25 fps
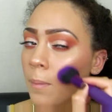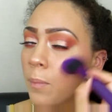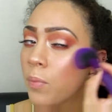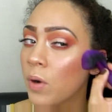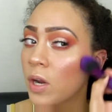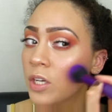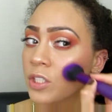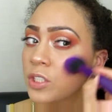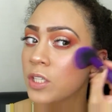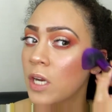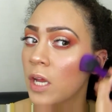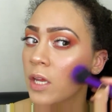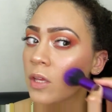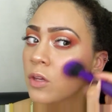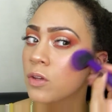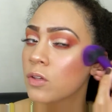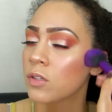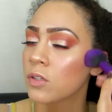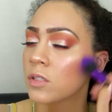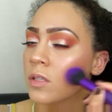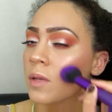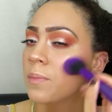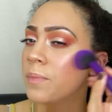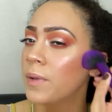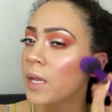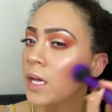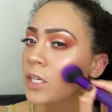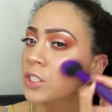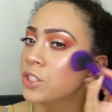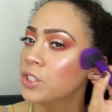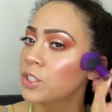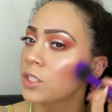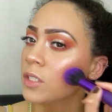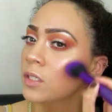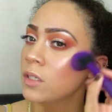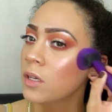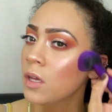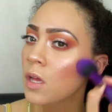brush that I used the
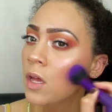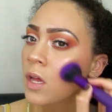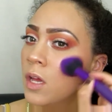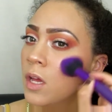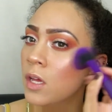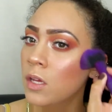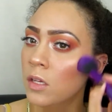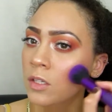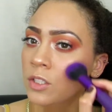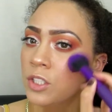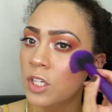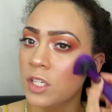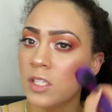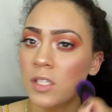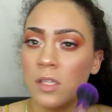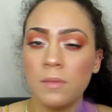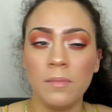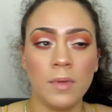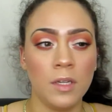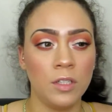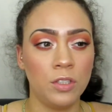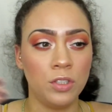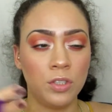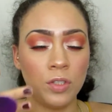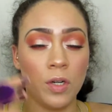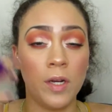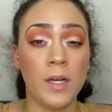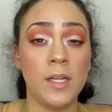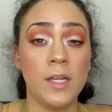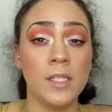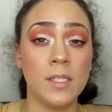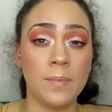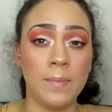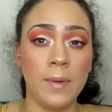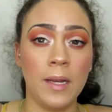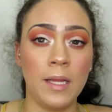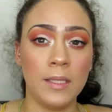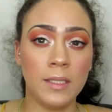blush in, just to make sure
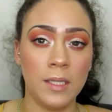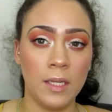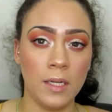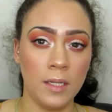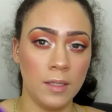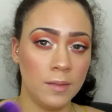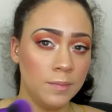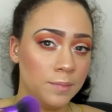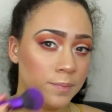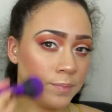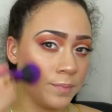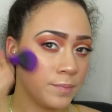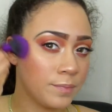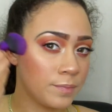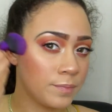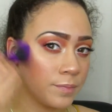it's blended in.